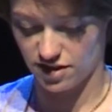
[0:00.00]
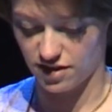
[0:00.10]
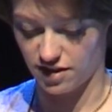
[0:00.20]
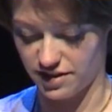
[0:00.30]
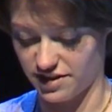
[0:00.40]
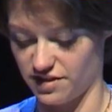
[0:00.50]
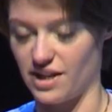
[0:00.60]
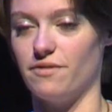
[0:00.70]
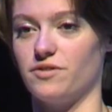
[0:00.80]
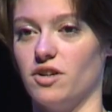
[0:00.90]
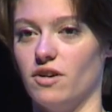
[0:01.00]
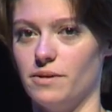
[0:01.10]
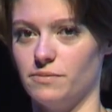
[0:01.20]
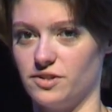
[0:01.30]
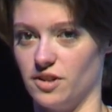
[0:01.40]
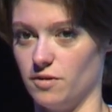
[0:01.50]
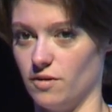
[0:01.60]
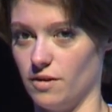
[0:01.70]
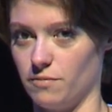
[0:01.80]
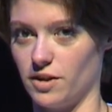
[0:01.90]
I didn't have time, so
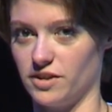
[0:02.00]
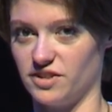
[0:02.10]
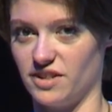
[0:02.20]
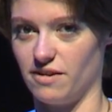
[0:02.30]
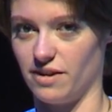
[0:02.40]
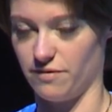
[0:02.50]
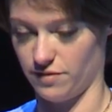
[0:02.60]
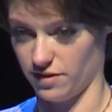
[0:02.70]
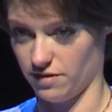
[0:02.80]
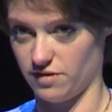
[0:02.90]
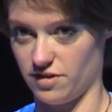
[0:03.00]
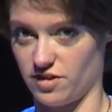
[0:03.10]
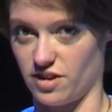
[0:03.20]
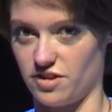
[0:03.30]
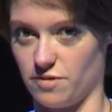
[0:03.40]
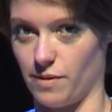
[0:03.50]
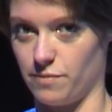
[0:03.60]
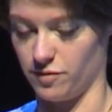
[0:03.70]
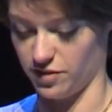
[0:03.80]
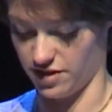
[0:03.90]
I'm going to now have a discussion about
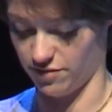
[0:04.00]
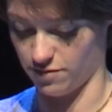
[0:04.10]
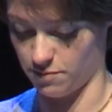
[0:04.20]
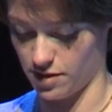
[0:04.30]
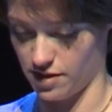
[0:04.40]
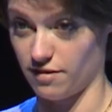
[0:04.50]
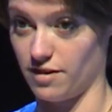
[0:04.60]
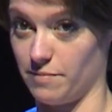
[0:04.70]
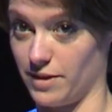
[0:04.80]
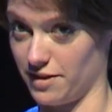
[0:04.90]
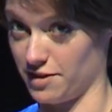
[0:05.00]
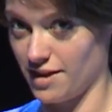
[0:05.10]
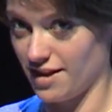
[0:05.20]
poverty from my iPad.